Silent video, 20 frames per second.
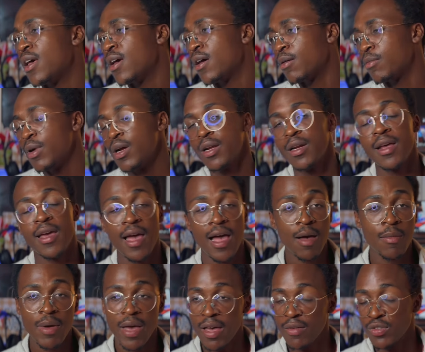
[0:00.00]
well, like I
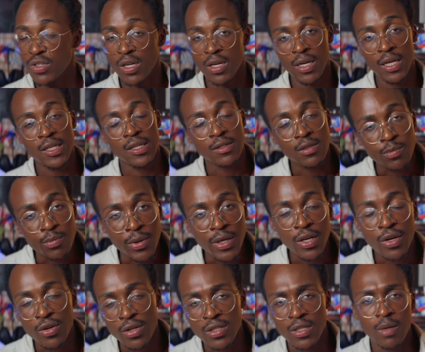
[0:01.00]
might have to connect a
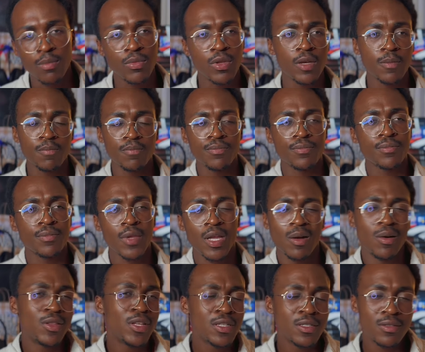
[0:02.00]
speaker or something.
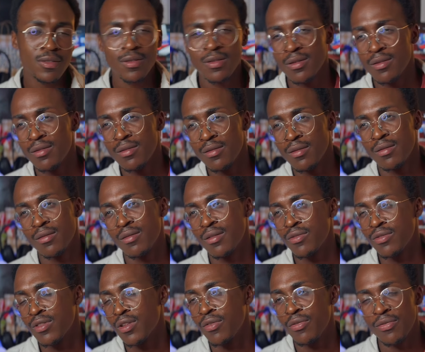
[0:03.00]
But this, the,
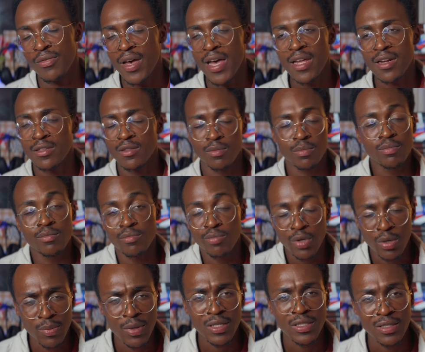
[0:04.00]
the fan is
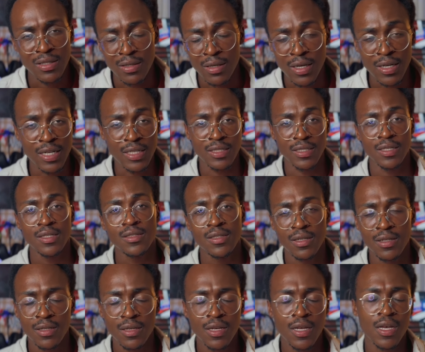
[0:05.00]
pretty much
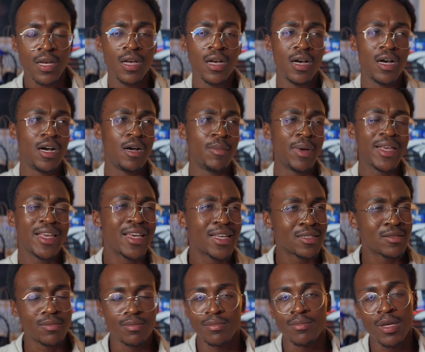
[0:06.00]
non-existent. Um, I
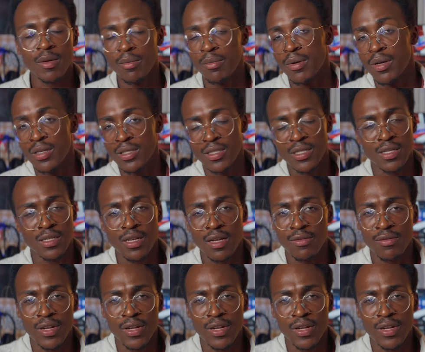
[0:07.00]
guess maybe because it doesn't have